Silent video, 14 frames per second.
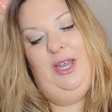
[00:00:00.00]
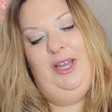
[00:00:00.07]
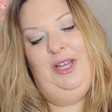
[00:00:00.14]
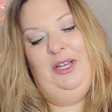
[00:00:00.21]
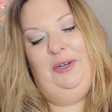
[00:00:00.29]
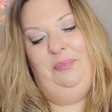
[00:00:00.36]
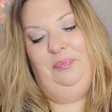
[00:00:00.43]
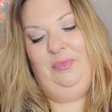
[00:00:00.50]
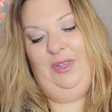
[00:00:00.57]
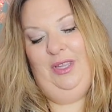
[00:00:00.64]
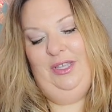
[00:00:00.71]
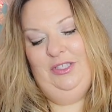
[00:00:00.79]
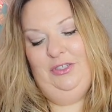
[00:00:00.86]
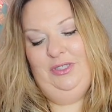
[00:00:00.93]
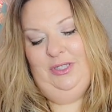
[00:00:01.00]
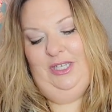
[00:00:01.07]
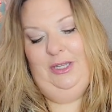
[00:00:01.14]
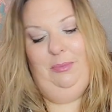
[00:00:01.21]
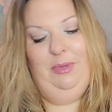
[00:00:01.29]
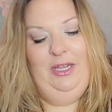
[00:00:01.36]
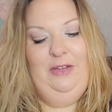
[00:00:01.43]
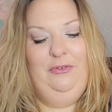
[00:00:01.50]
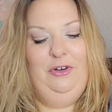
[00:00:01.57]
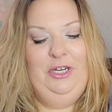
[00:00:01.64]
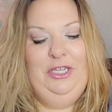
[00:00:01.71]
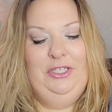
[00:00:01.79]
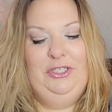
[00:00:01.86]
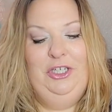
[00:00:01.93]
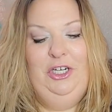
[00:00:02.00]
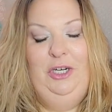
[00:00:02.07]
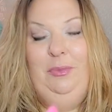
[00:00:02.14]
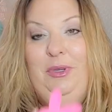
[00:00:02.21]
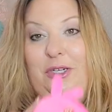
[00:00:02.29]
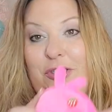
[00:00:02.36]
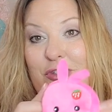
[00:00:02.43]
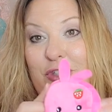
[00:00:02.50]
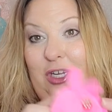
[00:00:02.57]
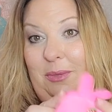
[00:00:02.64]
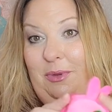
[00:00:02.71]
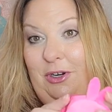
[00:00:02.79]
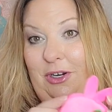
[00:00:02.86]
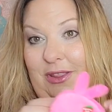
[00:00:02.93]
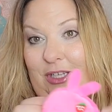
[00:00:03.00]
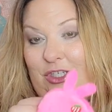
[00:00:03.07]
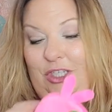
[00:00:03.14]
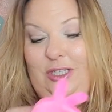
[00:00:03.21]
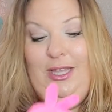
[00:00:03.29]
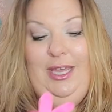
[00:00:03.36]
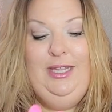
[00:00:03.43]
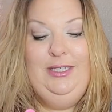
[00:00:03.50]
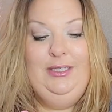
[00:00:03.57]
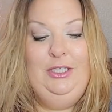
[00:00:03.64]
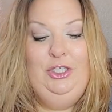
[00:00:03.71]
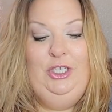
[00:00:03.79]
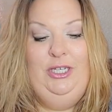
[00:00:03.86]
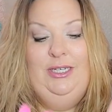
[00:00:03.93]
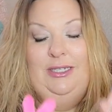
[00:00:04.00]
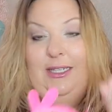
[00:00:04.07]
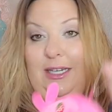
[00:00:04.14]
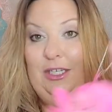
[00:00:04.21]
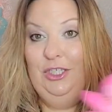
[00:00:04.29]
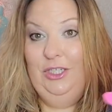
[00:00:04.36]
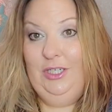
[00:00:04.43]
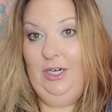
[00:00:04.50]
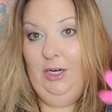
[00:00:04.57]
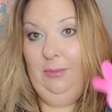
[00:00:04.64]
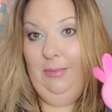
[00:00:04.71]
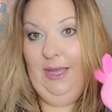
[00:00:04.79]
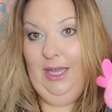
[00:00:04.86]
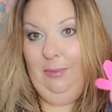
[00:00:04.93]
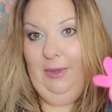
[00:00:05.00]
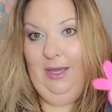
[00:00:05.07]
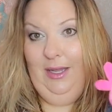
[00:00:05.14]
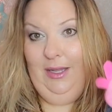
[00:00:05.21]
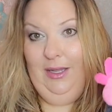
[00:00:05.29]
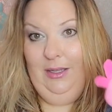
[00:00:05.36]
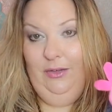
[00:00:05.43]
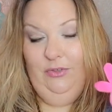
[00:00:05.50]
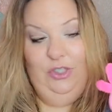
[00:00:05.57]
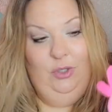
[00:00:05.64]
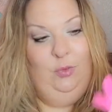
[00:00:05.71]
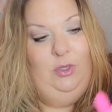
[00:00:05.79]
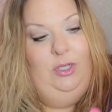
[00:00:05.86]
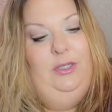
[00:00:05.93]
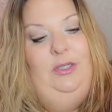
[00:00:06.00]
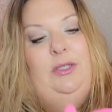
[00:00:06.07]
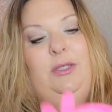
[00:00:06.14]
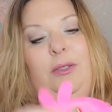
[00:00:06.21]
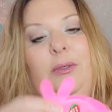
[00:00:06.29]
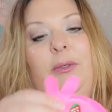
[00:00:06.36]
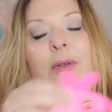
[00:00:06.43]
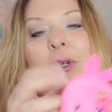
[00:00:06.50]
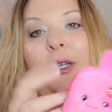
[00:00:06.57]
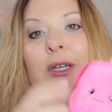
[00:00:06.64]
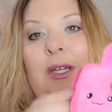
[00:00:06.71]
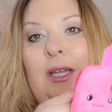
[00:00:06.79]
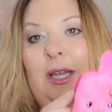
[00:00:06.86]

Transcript: So it's like a bunny for Easter, but a strawberry that she likes. She can attach it to her backpack if she wants to.